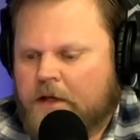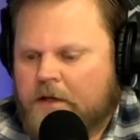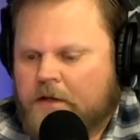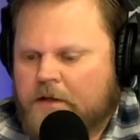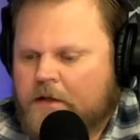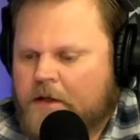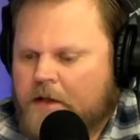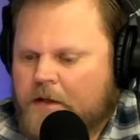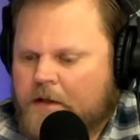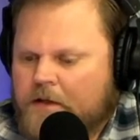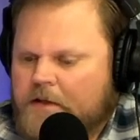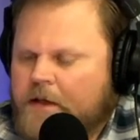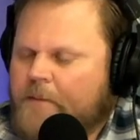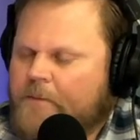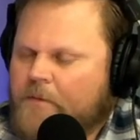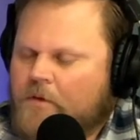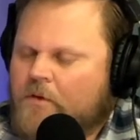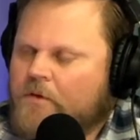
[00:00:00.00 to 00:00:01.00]
in the in the
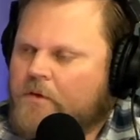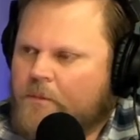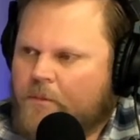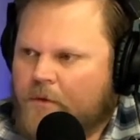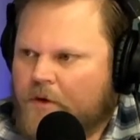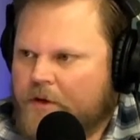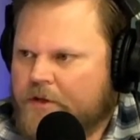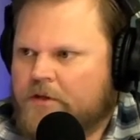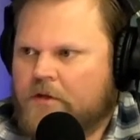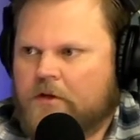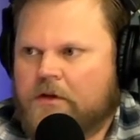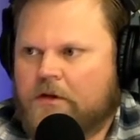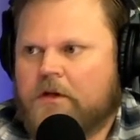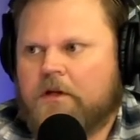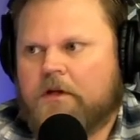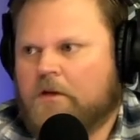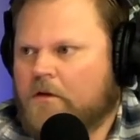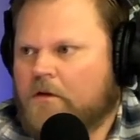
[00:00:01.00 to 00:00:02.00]
temple, the
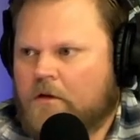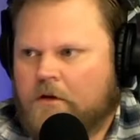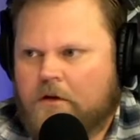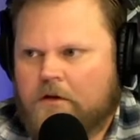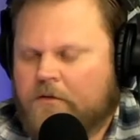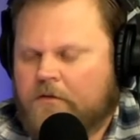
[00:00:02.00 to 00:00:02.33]
priesthood, and all mm.